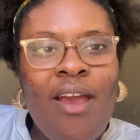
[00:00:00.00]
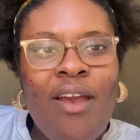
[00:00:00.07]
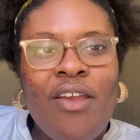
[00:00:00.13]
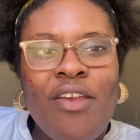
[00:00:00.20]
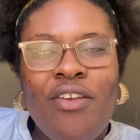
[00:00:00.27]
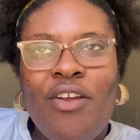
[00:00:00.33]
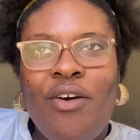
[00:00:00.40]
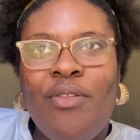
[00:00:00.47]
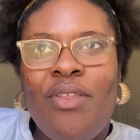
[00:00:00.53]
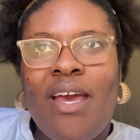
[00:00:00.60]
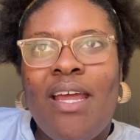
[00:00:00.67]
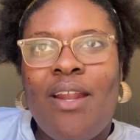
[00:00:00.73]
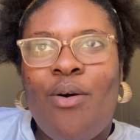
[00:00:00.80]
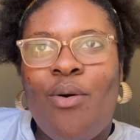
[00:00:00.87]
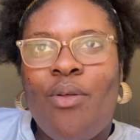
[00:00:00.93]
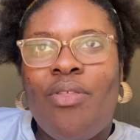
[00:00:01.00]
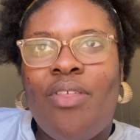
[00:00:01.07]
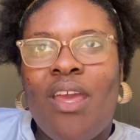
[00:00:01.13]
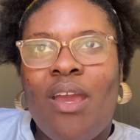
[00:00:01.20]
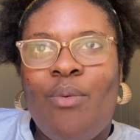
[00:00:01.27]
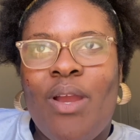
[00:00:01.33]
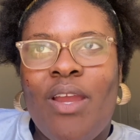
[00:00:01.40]
You know that whole
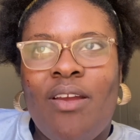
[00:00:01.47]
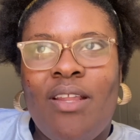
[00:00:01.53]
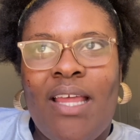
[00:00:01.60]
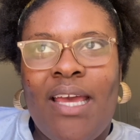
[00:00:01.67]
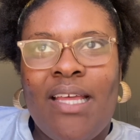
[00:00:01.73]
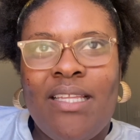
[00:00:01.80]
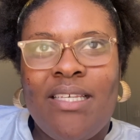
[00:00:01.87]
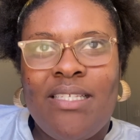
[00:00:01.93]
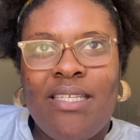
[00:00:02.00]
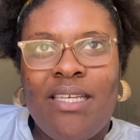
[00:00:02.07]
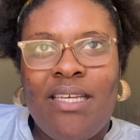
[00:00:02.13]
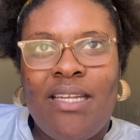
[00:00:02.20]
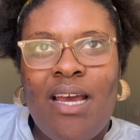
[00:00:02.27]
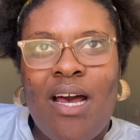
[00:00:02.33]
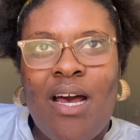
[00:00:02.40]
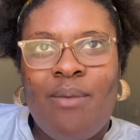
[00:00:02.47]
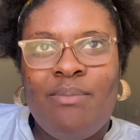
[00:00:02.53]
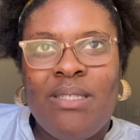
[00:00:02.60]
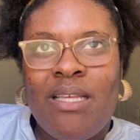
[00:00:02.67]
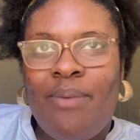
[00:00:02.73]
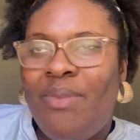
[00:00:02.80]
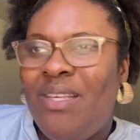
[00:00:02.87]
thing where you're like, listen,
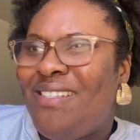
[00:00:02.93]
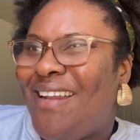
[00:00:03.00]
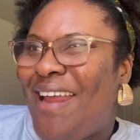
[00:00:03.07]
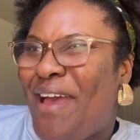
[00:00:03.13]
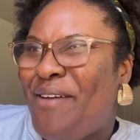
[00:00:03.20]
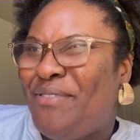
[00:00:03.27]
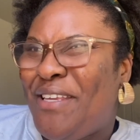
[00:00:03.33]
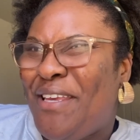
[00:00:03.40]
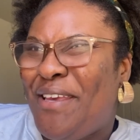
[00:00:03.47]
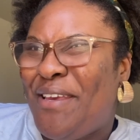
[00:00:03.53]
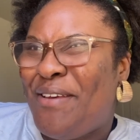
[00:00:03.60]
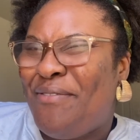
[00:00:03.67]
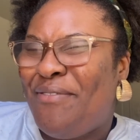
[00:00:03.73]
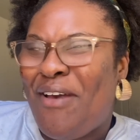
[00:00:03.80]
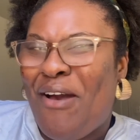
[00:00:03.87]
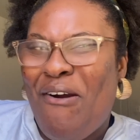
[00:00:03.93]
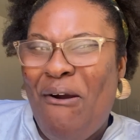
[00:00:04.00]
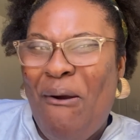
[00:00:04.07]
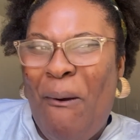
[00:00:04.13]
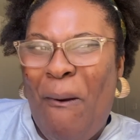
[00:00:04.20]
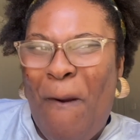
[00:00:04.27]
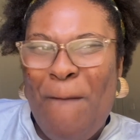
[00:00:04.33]
something's gonna have to give.
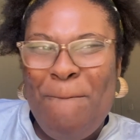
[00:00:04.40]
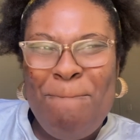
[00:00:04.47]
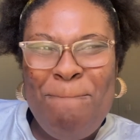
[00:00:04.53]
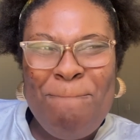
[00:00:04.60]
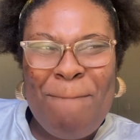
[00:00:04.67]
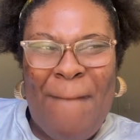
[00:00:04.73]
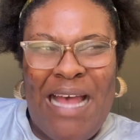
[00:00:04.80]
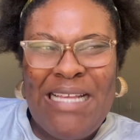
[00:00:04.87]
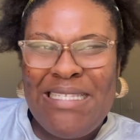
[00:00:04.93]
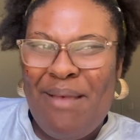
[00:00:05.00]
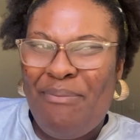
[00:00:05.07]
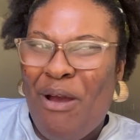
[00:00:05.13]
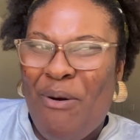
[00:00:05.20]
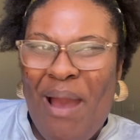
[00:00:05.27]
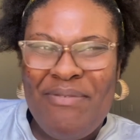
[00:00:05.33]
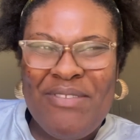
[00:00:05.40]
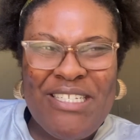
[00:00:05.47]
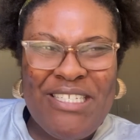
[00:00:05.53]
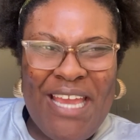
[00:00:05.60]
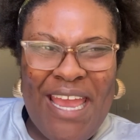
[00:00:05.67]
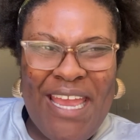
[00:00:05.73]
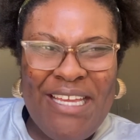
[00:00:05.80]
Something gonna have to
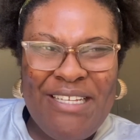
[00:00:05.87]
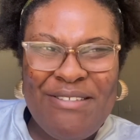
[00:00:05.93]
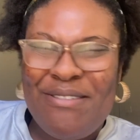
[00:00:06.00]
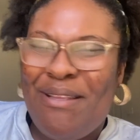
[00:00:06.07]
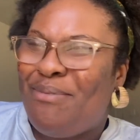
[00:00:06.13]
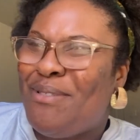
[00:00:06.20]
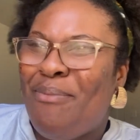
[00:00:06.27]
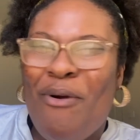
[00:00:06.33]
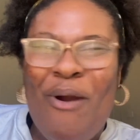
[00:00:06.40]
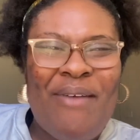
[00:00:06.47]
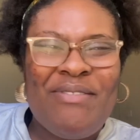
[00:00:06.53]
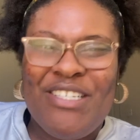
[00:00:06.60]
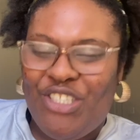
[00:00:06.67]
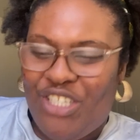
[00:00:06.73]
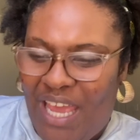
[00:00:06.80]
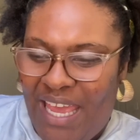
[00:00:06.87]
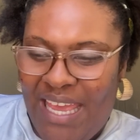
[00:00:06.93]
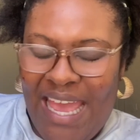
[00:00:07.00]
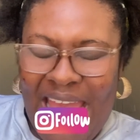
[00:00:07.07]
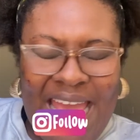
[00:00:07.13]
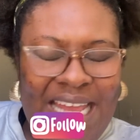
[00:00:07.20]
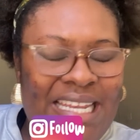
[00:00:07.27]
change, something gonna have to shake,
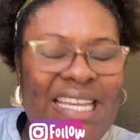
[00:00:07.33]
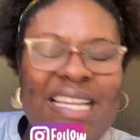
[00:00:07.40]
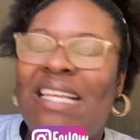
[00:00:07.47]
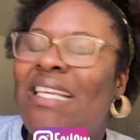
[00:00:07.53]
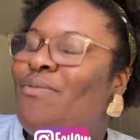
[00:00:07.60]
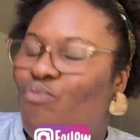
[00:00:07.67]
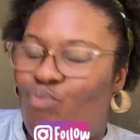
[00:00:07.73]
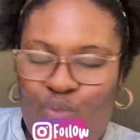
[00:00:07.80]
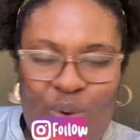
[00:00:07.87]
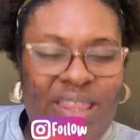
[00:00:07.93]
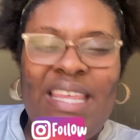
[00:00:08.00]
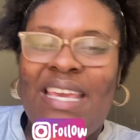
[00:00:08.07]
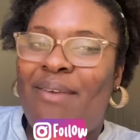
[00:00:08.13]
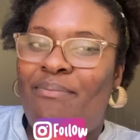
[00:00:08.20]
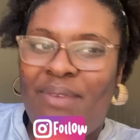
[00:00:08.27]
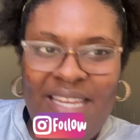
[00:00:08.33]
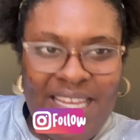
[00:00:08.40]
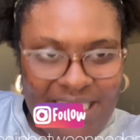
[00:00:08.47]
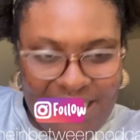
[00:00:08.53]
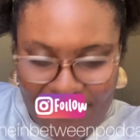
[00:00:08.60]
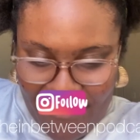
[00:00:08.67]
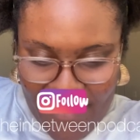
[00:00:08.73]
and with
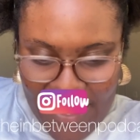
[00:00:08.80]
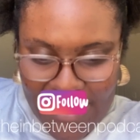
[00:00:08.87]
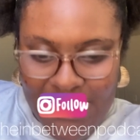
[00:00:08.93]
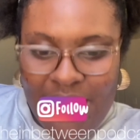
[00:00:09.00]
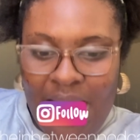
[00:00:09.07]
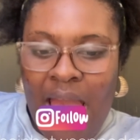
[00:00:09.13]
immediate effect.